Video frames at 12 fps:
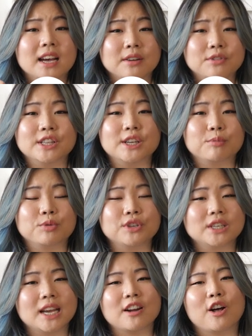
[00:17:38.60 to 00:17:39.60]
I really
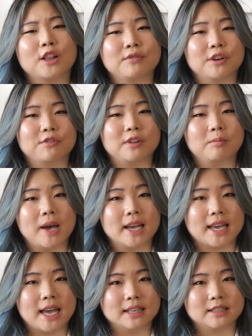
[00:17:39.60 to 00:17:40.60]
appreciate all of your
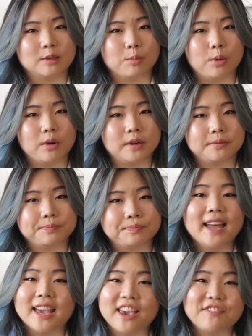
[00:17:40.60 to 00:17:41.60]
feedback and support.
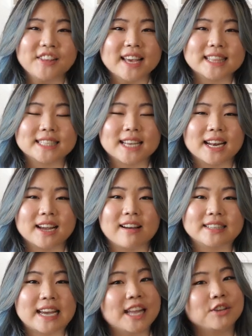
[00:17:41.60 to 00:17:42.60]
If you like this kind of
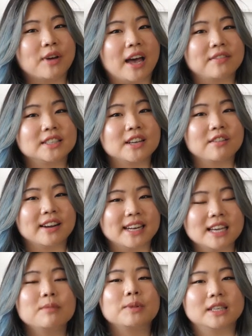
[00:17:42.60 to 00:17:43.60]
content and you haven't
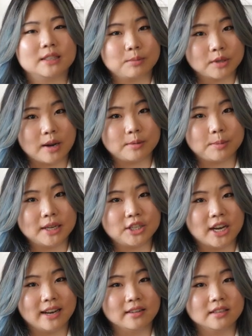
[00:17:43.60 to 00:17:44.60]
already, please subscribe to my
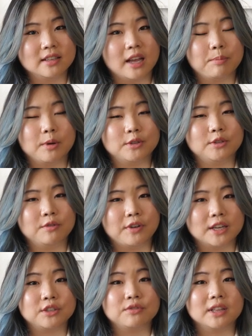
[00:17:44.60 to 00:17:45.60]
channel. I post new
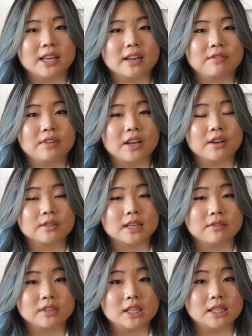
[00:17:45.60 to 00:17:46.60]
fashion-related videos
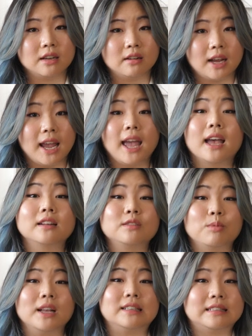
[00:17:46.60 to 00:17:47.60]
every Sunday
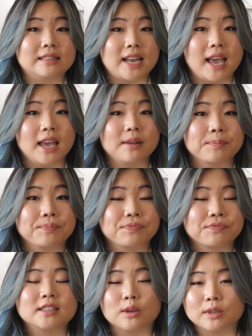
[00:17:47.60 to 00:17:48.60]
and Wednesday.
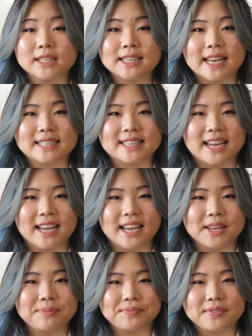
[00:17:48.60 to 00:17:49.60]
So until next
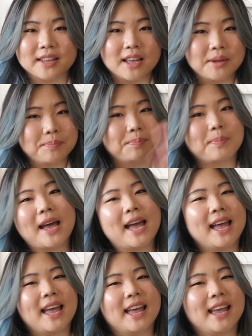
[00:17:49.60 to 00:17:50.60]
time,
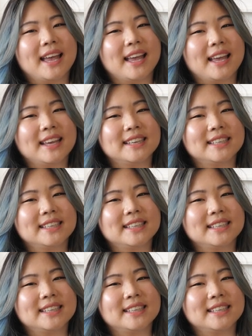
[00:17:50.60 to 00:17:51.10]
bye!